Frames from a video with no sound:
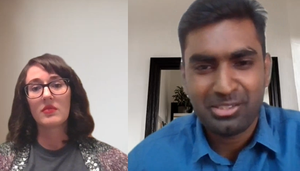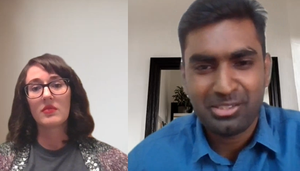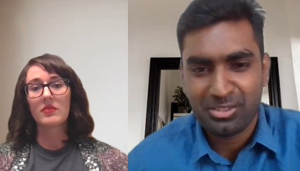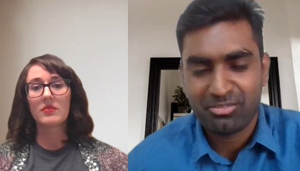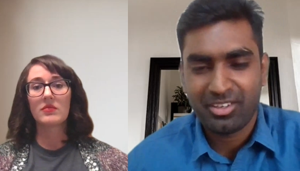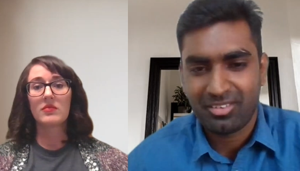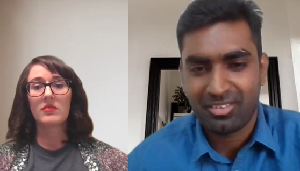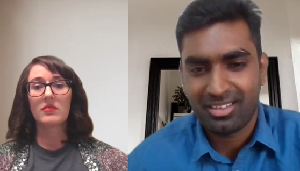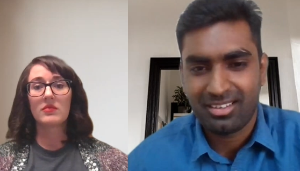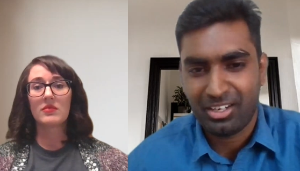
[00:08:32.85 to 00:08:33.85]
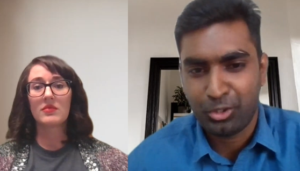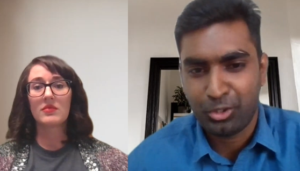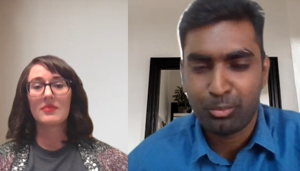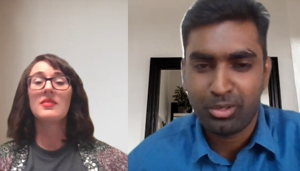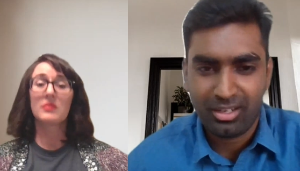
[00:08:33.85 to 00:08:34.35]
Speaker 1: science is favorite
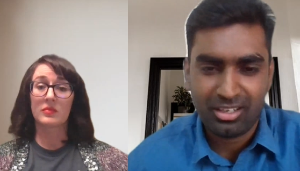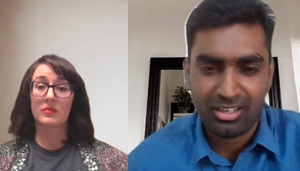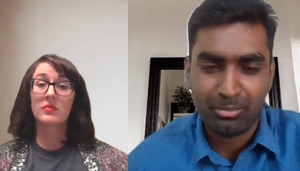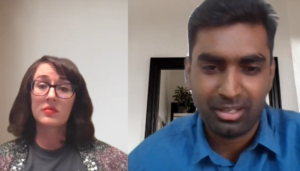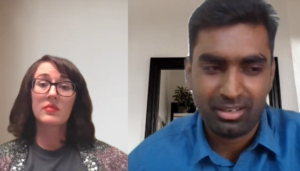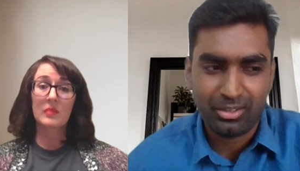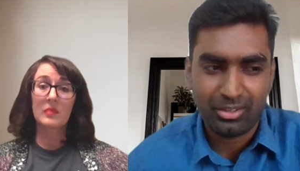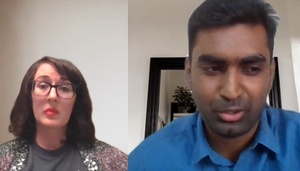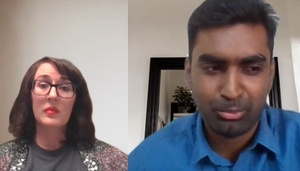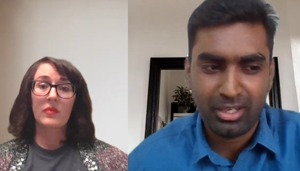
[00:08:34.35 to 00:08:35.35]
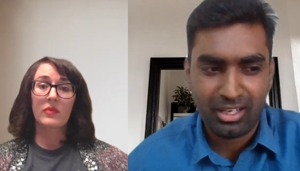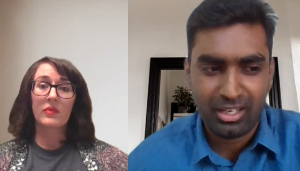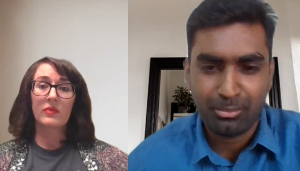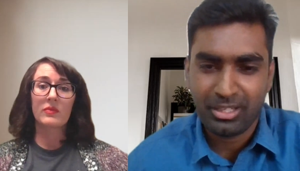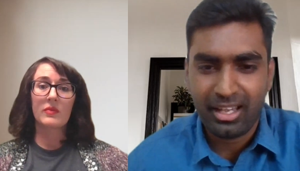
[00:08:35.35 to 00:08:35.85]
and human anatomy. Uh, human
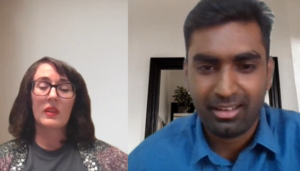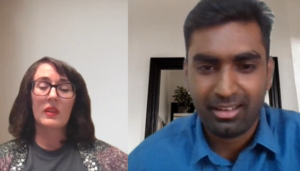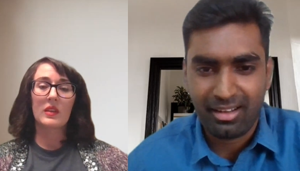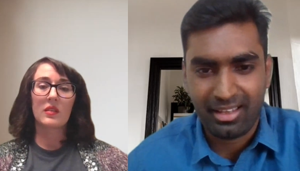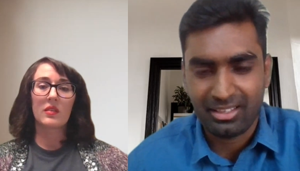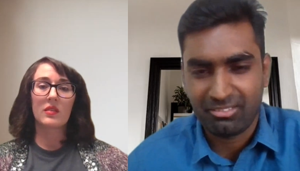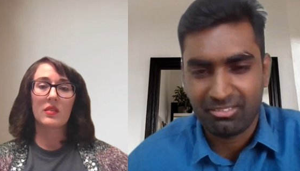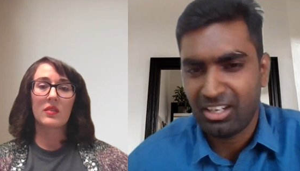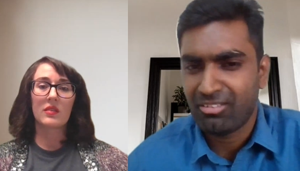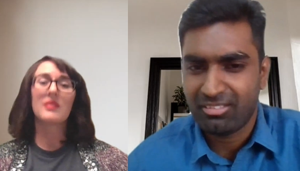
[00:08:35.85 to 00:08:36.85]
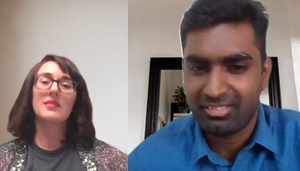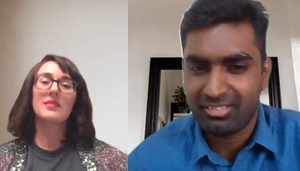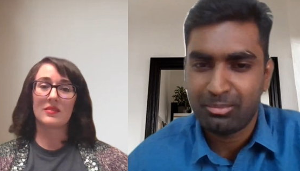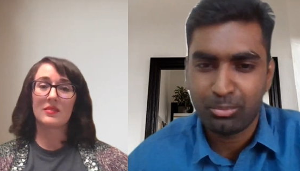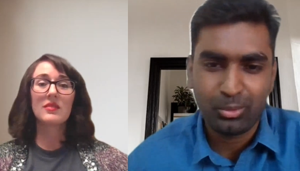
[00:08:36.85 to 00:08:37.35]
anonymity I like. Whenever I
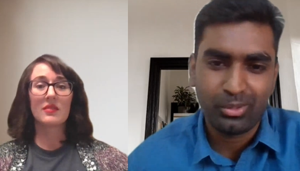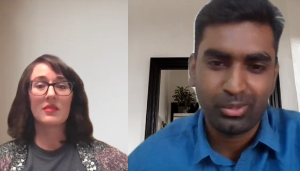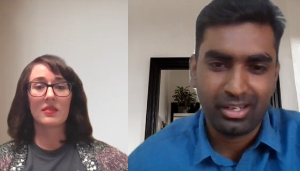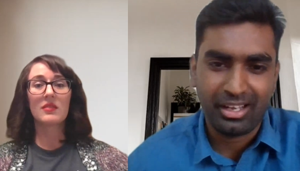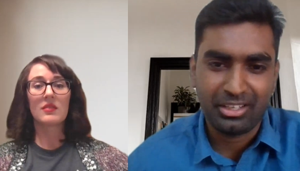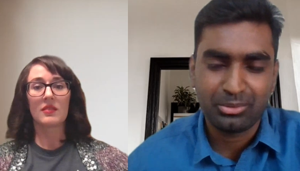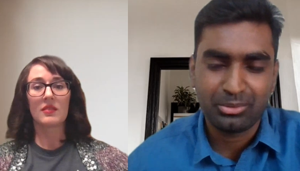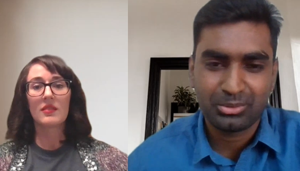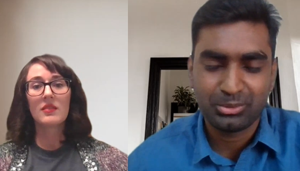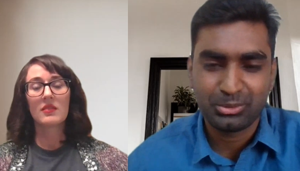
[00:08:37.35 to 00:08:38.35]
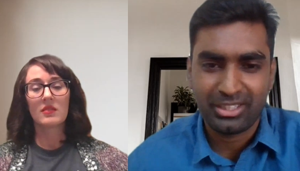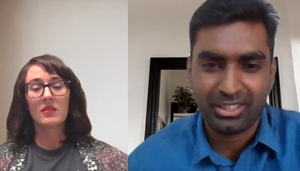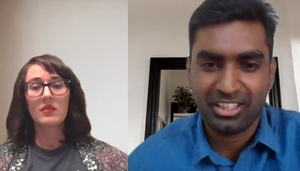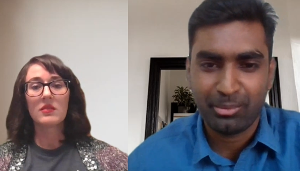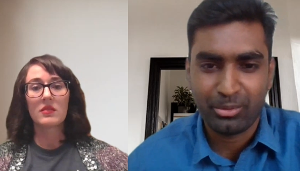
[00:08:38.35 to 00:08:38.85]
feel bored, I used to
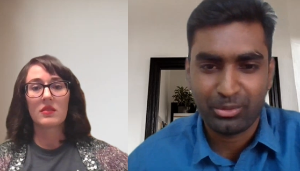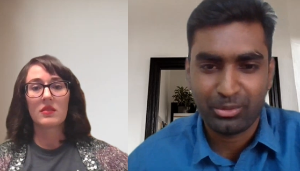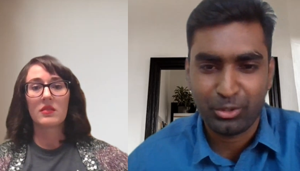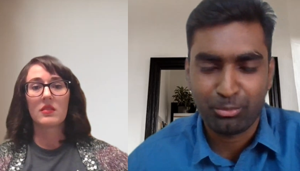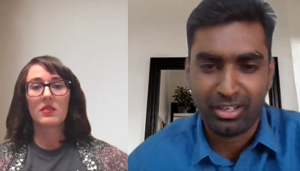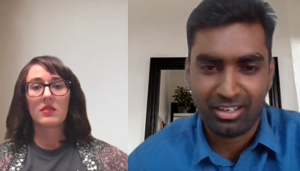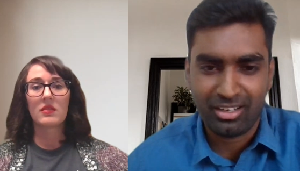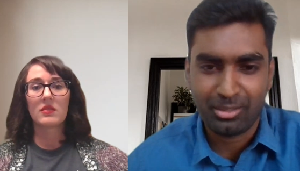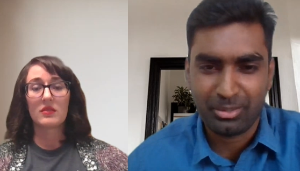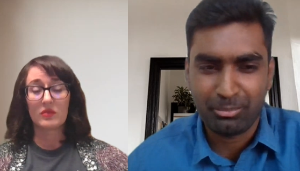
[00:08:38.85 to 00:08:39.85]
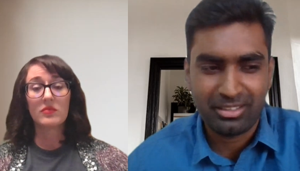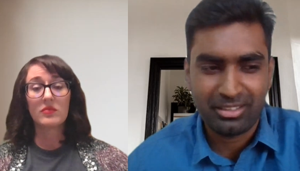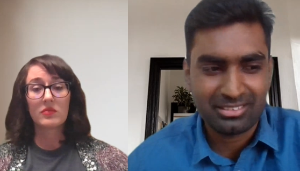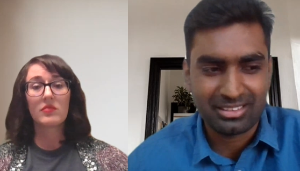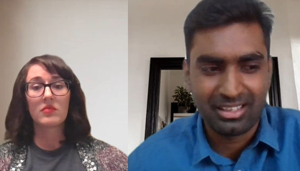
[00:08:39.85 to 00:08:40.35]
study about human anonymity
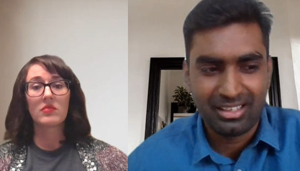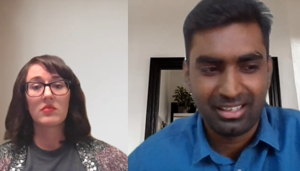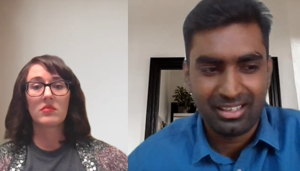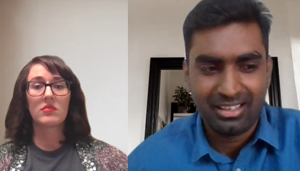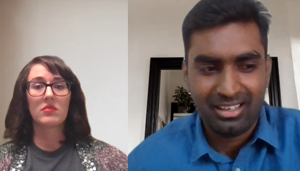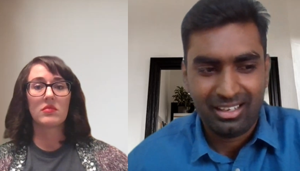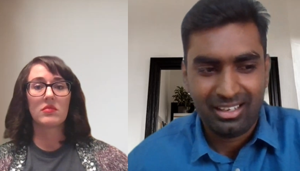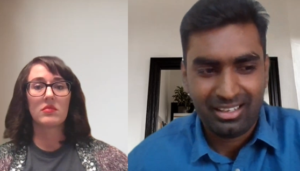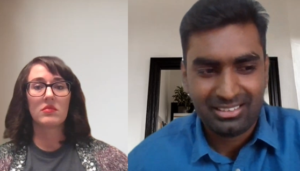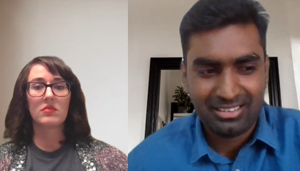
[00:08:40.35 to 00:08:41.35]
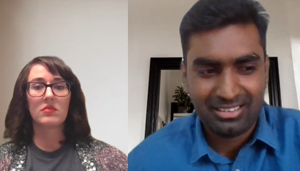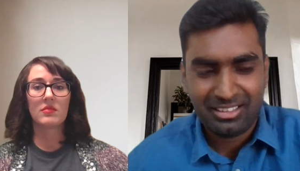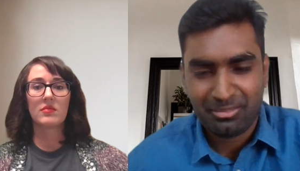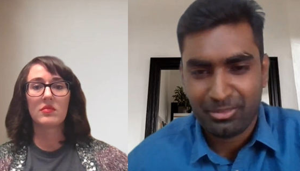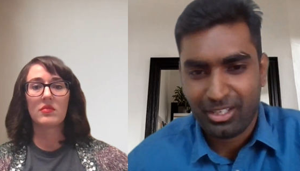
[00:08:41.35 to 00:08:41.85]
because uh, it's
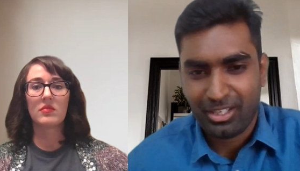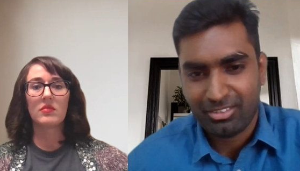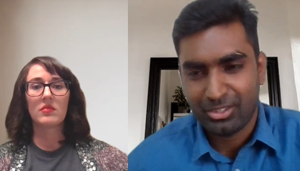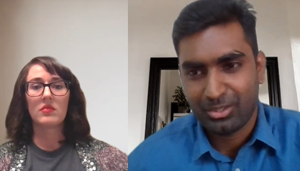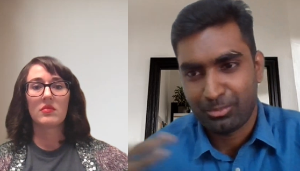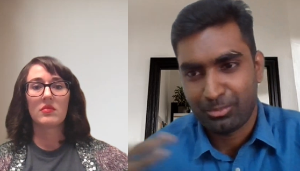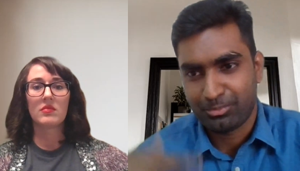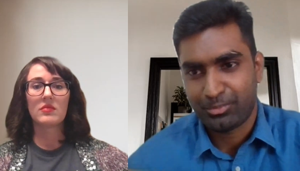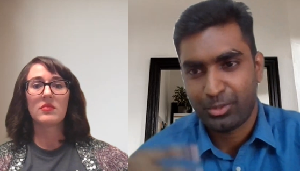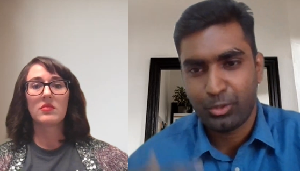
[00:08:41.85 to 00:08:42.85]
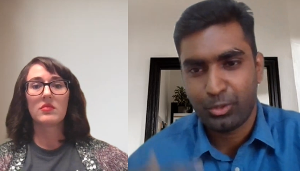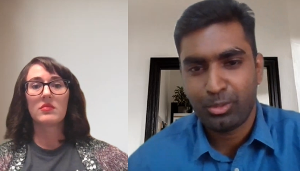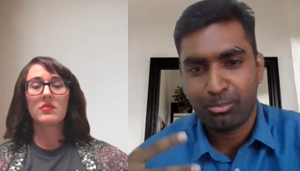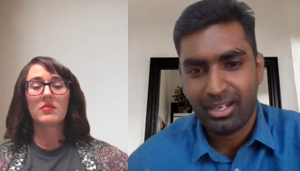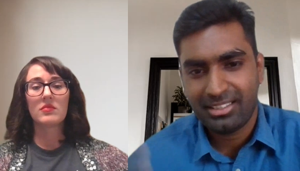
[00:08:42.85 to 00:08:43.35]
like a, our um,
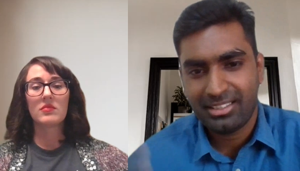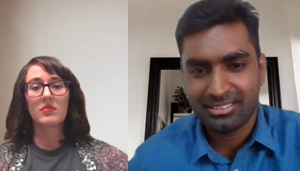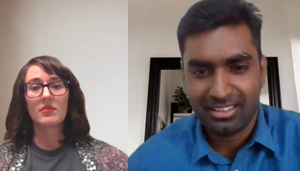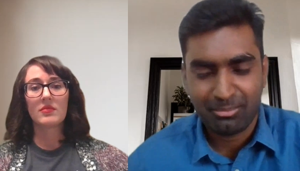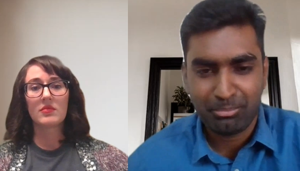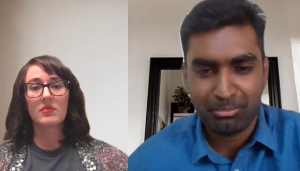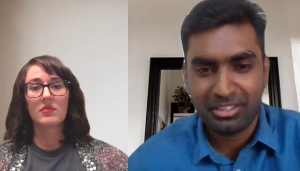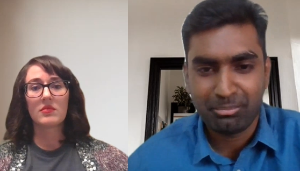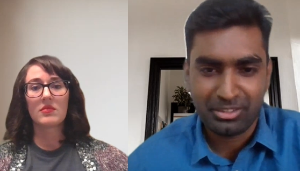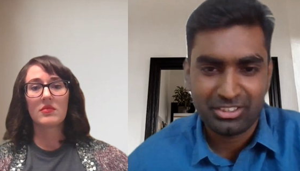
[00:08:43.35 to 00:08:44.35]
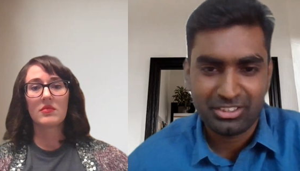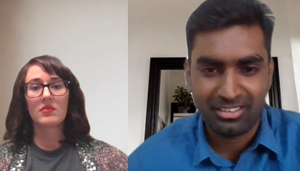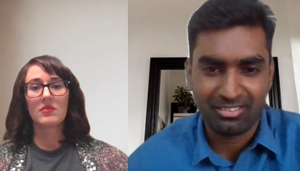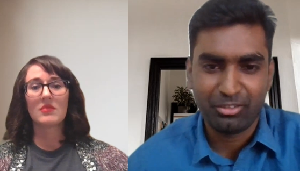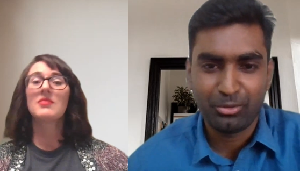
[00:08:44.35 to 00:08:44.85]
human body is like a big
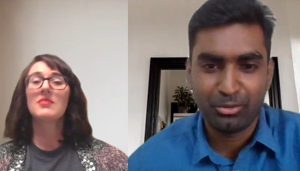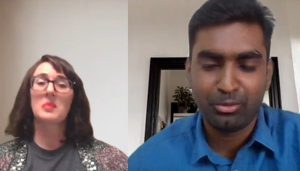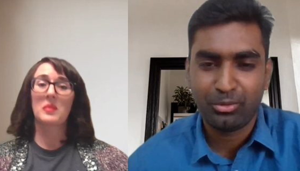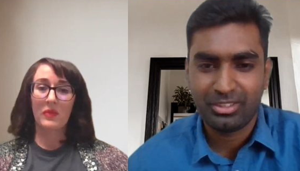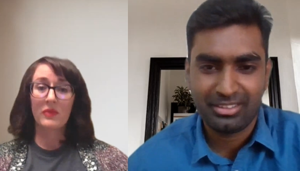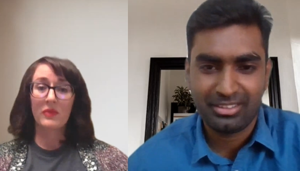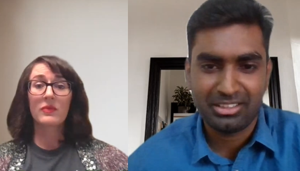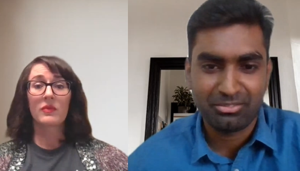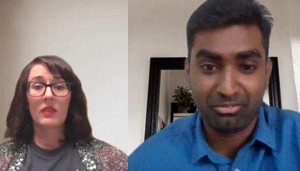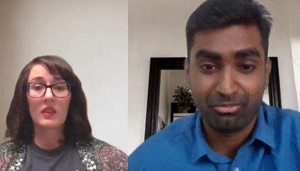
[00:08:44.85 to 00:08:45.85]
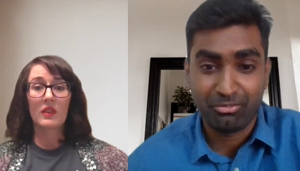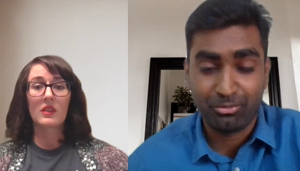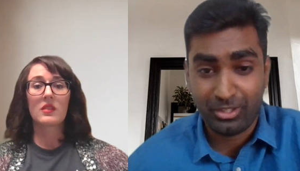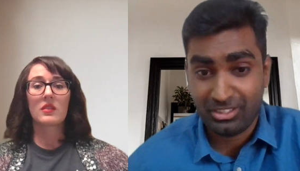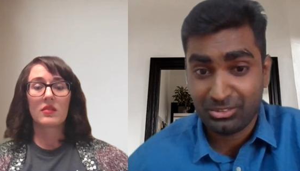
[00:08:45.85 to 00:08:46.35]
mission. We don't know the things
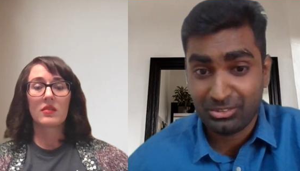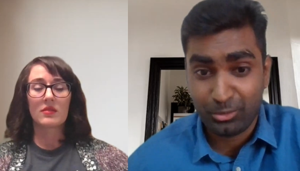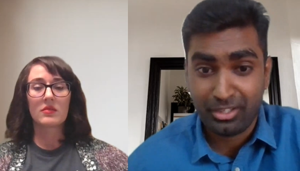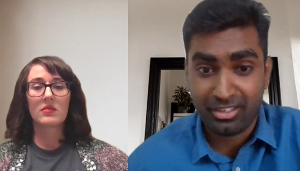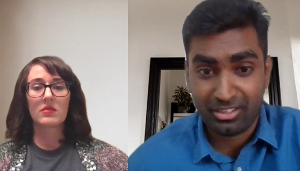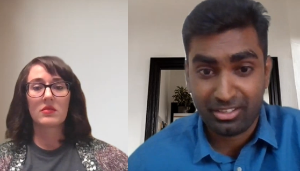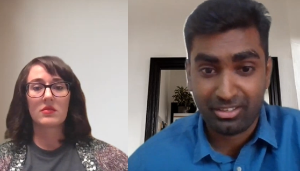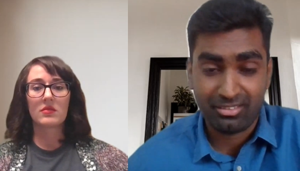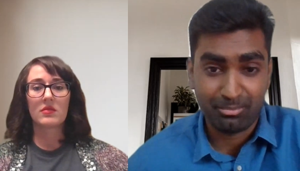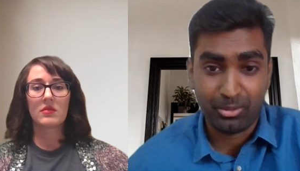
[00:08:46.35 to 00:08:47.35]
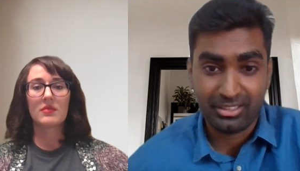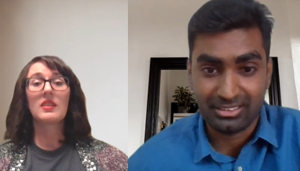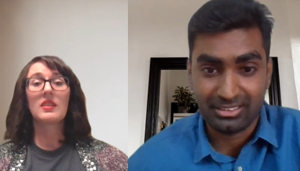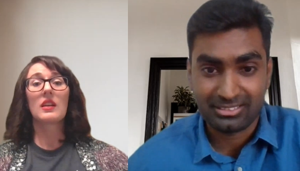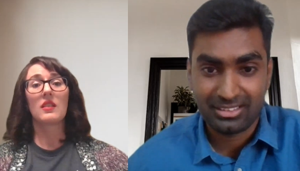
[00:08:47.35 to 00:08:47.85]
what is going on in our
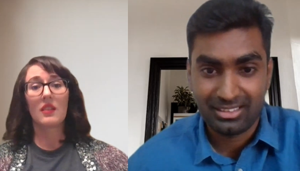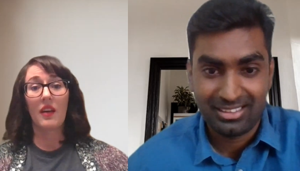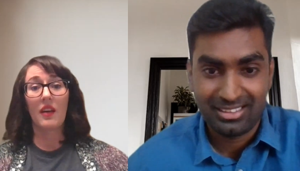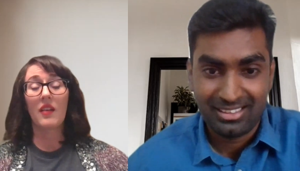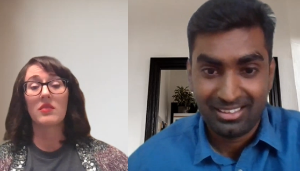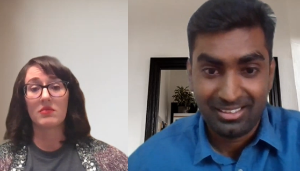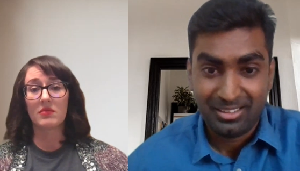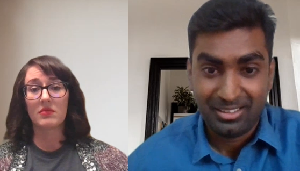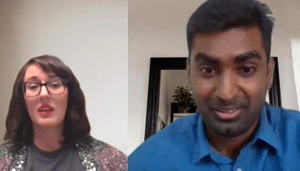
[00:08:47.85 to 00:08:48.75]
bodies. Yeah.